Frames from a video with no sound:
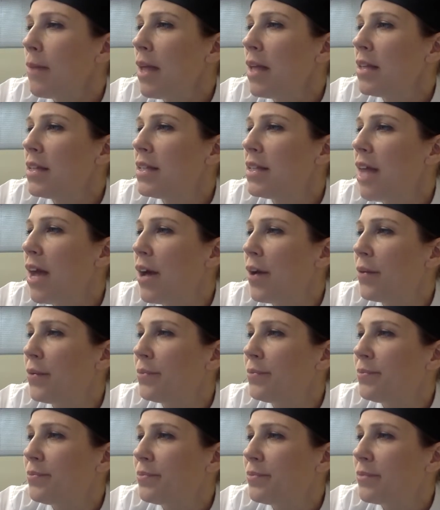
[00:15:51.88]
So
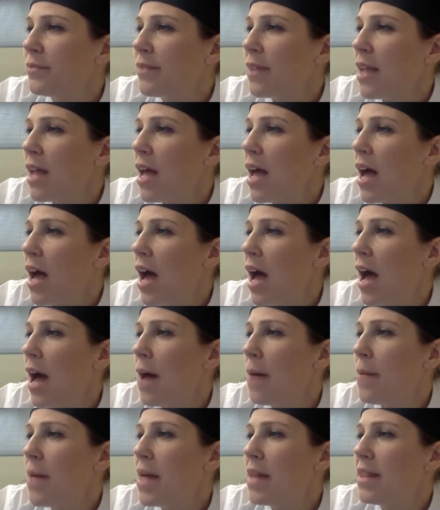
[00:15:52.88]

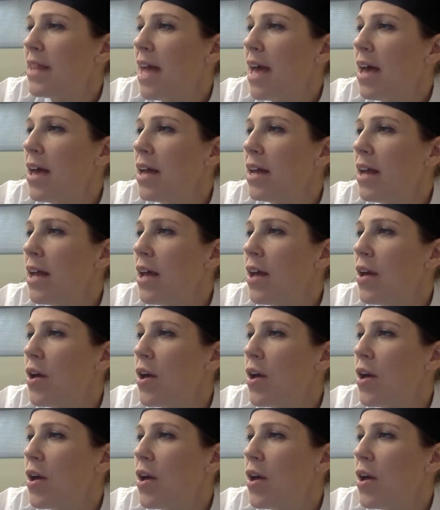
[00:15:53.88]
then,